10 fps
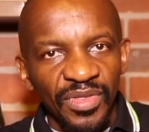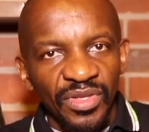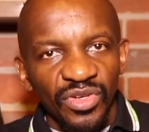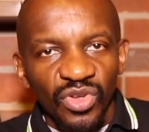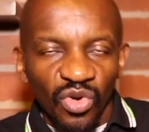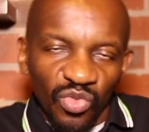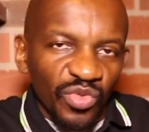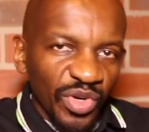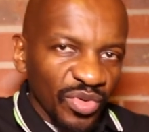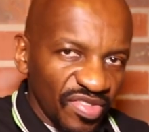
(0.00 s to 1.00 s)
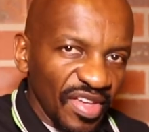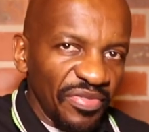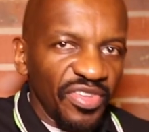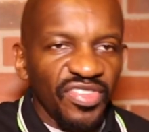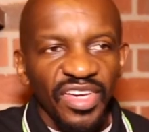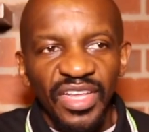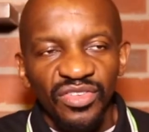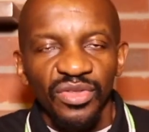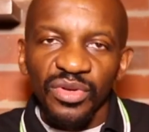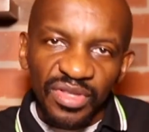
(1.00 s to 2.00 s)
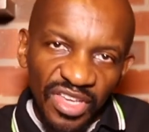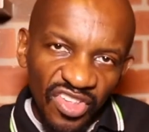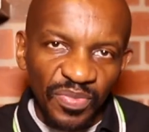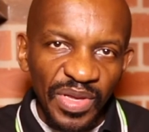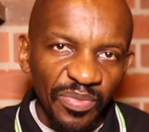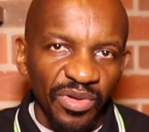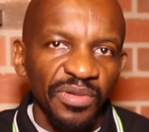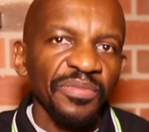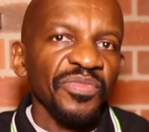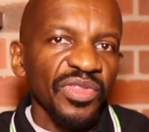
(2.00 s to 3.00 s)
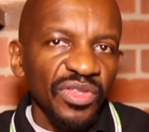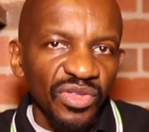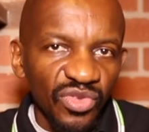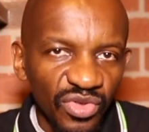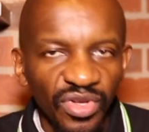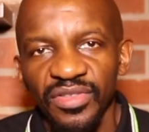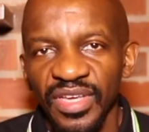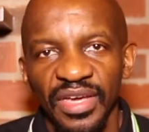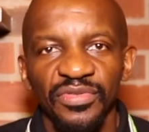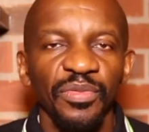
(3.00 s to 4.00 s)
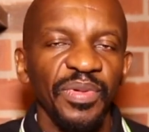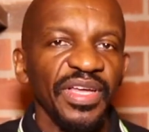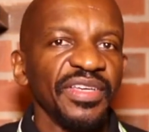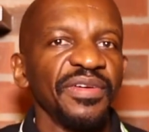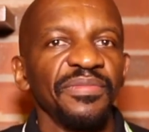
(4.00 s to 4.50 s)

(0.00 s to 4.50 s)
we could safely say that, these people do not have the plague,